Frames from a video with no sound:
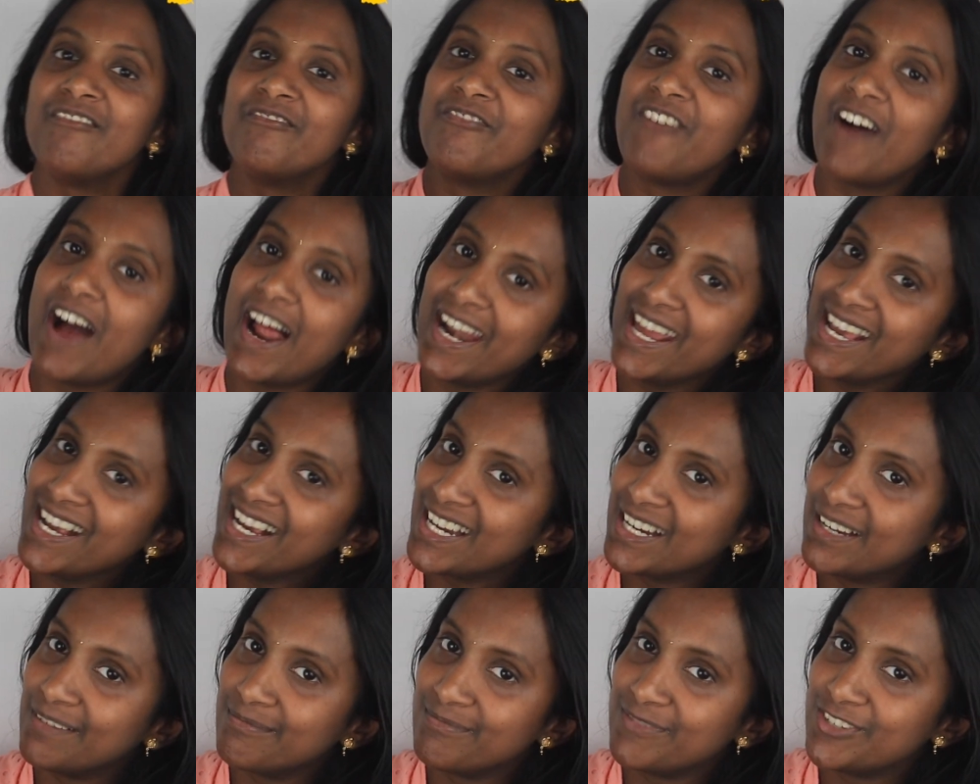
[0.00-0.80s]

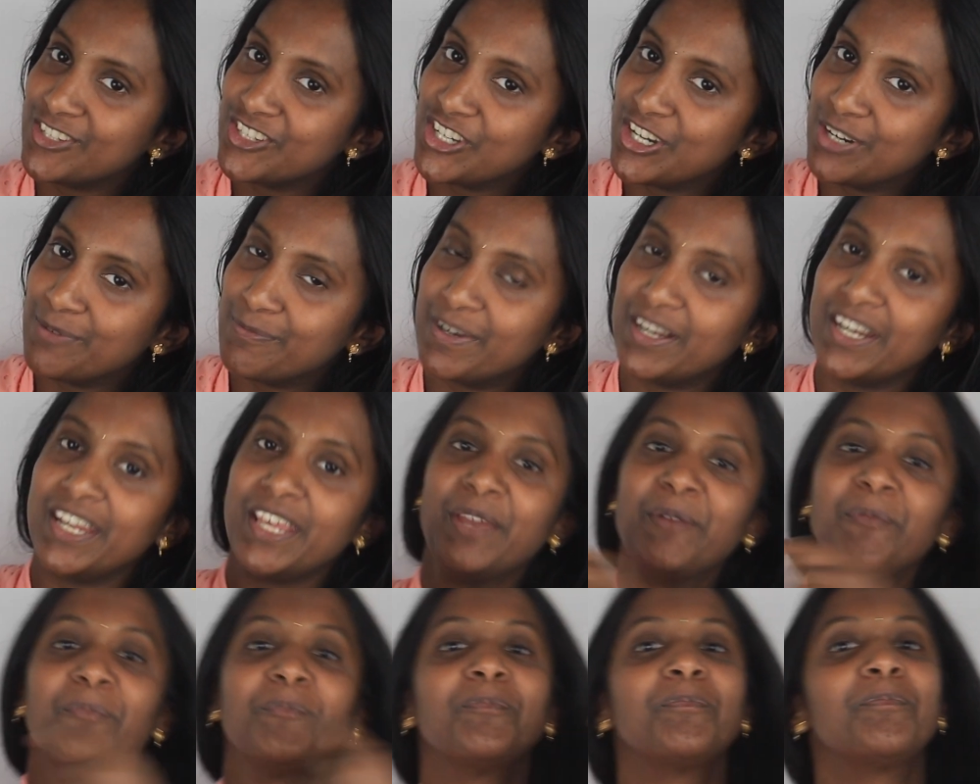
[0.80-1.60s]
Vanakkam
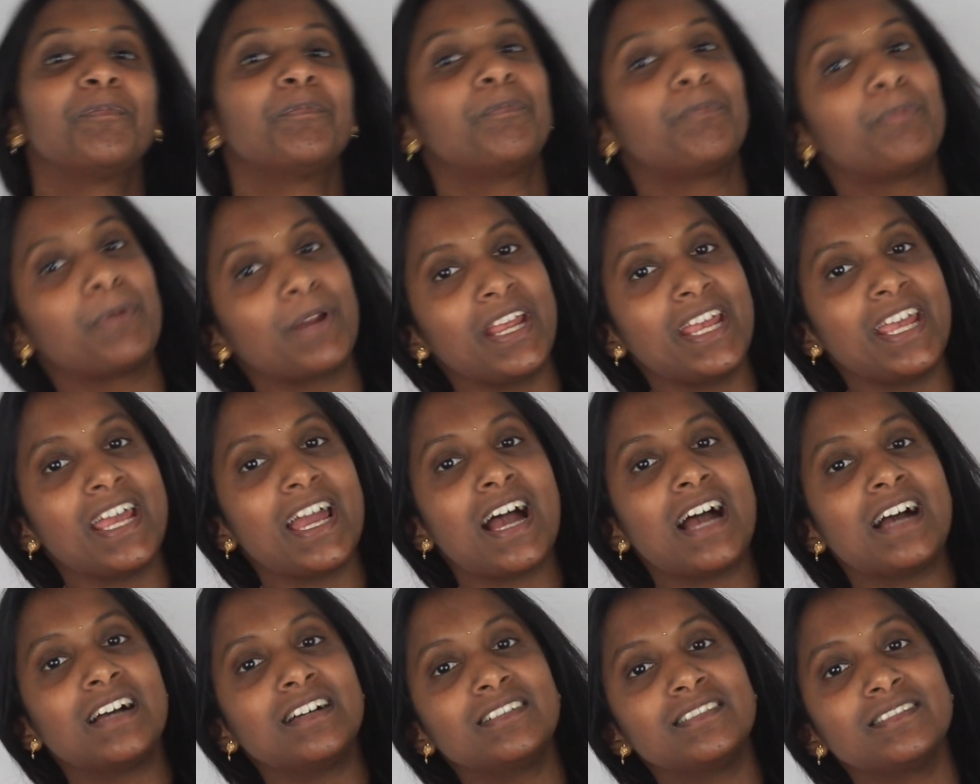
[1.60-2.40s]
Germany,
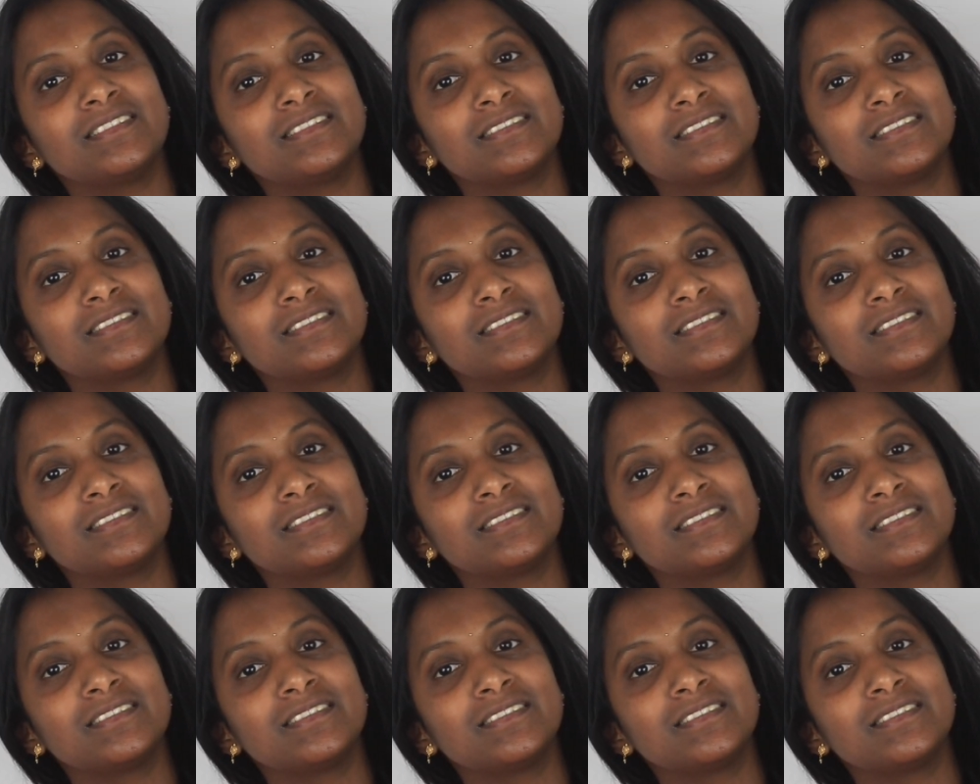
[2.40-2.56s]
Priya.